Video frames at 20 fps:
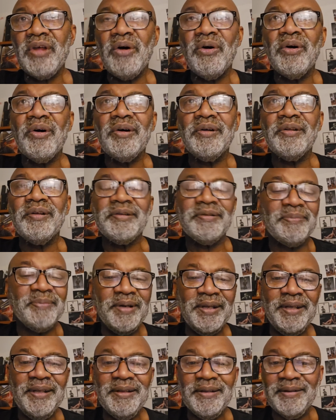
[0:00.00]
Now, there's
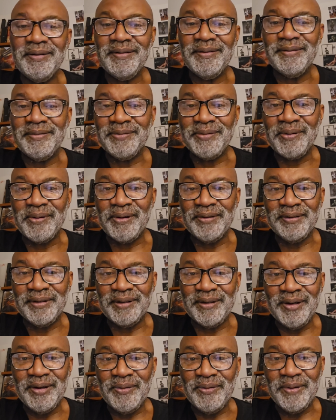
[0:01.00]
many stories
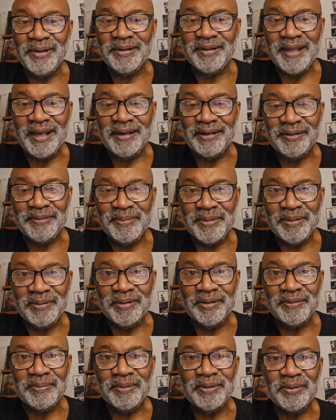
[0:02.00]
that go with that
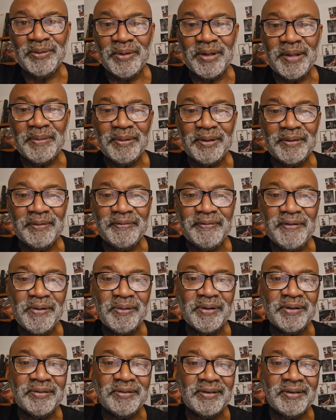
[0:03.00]
experience, but the one I'm going to
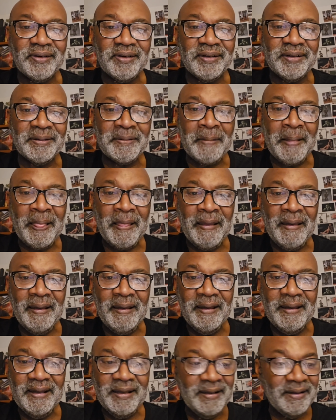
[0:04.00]
focus on
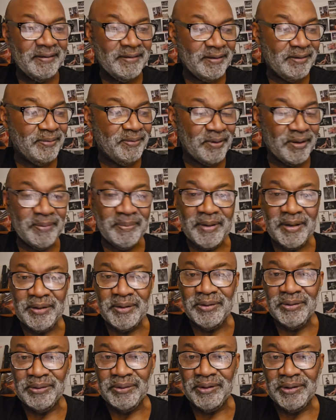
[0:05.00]
is this one
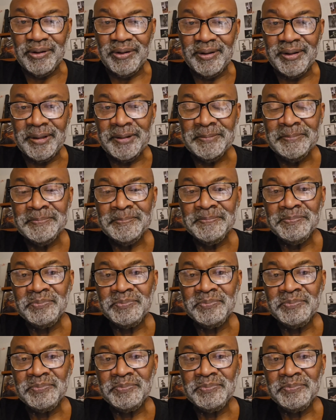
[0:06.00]
about Kool Herc.